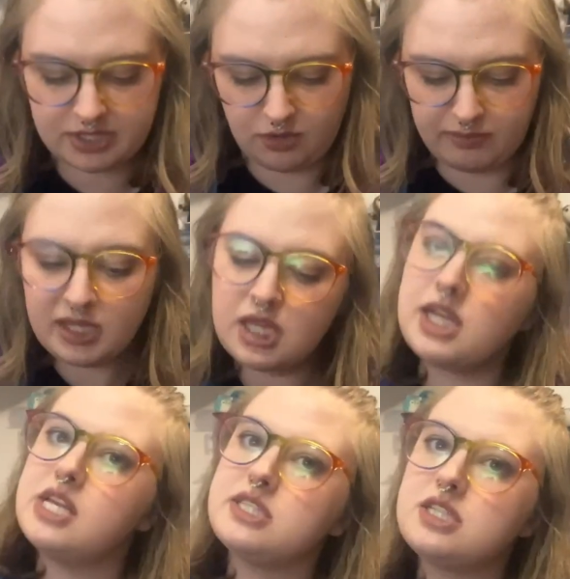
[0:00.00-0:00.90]
So it'll be a lot
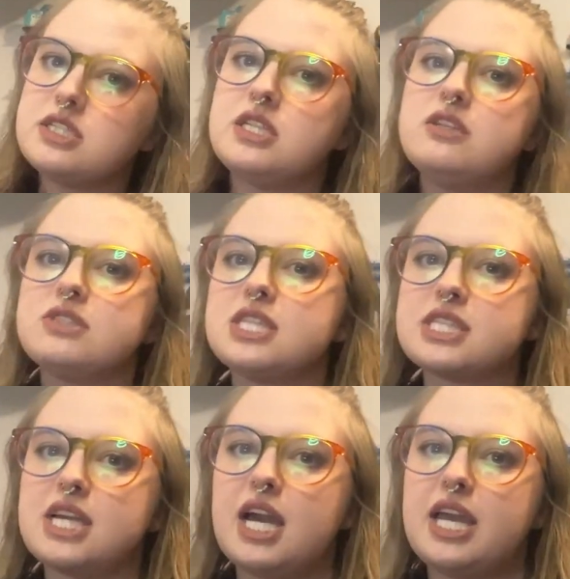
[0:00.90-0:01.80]
easier to use this
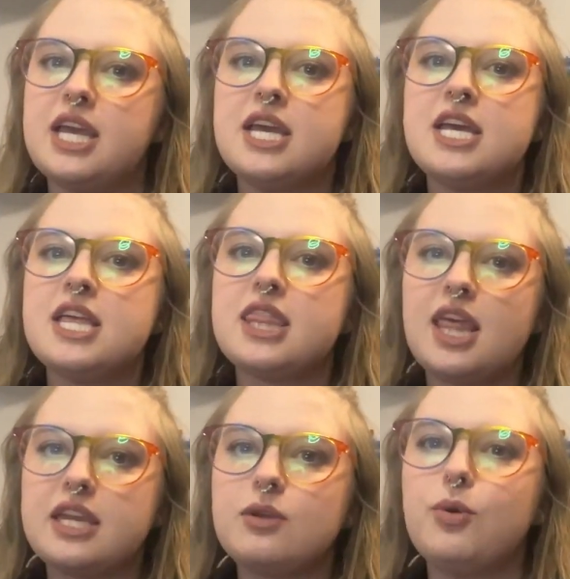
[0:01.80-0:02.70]
guy
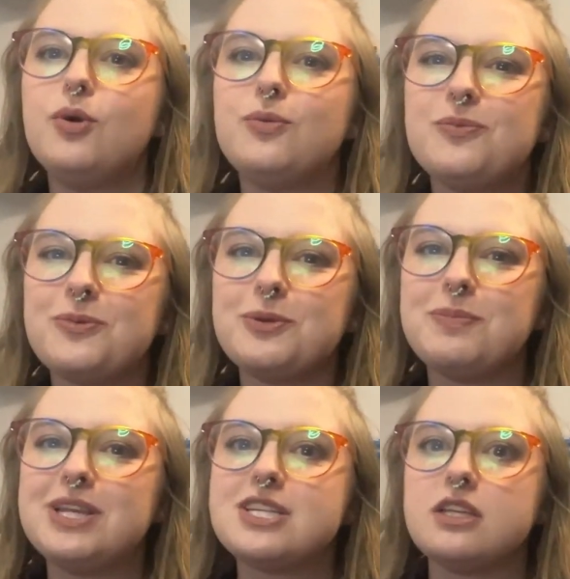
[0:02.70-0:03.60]
than it would
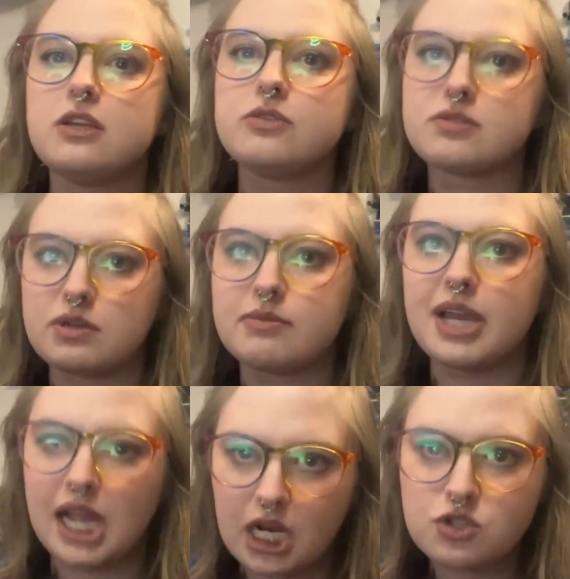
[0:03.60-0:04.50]
be to use one of my
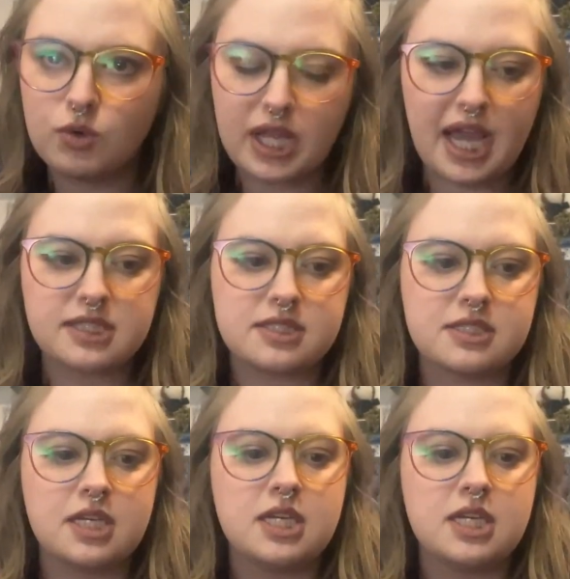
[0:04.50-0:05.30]
actual cats.